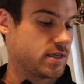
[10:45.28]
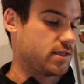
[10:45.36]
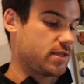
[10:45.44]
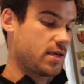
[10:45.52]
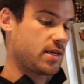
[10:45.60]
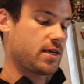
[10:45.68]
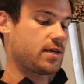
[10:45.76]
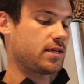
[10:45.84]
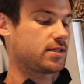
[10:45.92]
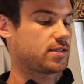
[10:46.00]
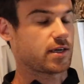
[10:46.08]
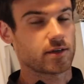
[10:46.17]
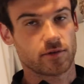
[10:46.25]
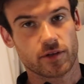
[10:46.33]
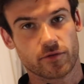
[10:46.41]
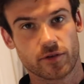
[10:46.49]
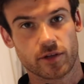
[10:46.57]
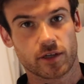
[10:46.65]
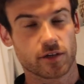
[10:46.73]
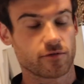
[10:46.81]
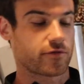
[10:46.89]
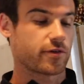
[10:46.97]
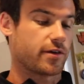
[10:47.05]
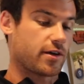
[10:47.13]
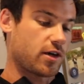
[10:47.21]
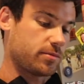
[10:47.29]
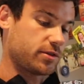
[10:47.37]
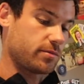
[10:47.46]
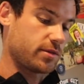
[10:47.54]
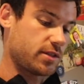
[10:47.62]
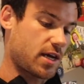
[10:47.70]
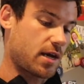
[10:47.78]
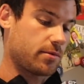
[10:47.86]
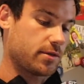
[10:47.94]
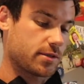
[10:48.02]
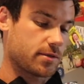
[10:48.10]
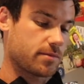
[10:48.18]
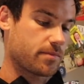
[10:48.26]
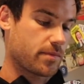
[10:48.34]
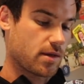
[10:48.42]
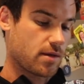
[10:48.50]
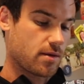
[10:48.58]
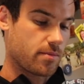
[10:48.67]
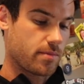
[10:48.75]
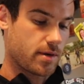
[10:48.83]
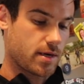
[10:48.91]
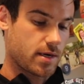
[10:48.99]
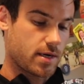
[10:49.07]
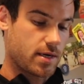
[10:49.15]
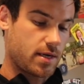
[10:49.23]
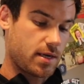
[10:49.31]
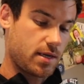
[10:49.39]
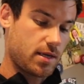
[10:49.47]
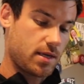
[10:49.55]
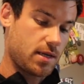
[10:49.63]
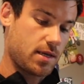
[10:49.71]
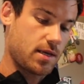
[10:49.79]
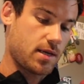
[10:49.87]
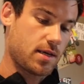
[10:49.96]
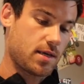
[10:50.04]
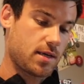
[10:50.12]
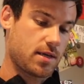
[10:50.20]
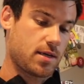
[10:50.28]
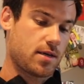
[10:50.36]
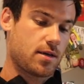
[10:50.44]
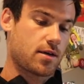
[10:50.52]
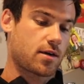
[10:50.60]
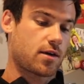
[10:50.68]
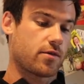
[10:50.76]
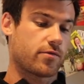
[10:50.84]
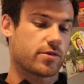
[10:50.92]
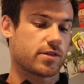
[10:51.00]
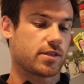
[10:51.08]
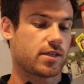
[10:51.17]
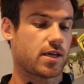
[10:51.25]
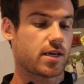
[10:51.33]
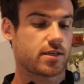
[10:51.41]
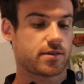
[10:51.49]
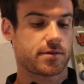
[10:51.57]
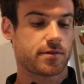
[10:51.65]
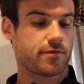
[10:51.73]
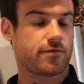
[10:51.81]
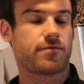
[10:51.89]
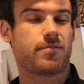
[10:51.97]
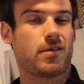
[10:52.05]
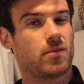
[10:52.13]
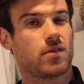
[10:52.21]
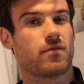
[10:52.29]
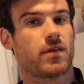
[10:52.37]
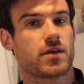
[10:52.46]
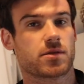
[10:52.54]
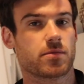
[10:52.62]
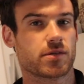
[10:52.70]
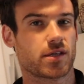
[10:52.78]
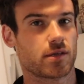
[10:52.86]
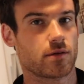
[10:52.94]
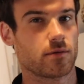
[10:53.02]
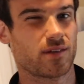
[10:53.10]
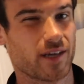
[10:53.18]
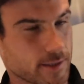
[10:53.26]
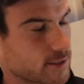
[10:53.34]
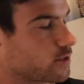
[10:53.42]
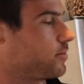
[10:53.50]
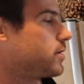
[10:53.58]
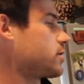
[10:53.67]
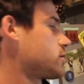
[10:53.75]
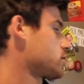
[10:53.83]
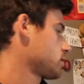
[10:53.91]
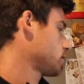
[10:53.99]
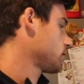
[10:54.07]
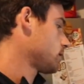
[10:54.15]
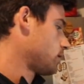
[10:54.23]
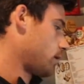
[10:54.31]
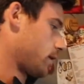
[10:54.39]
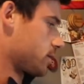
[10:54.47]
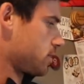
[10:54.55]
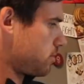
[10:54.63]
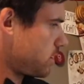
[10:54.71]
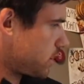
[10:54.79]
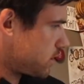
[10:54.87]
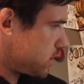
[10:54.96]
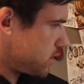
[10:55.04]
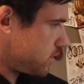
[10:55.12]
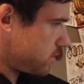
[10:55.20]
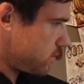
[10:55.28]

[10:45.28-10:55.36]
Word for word: It's not only really good for you, it helps your metabolism, but it covers the taste of maybe the vegetables that you don't like so much, like the beets.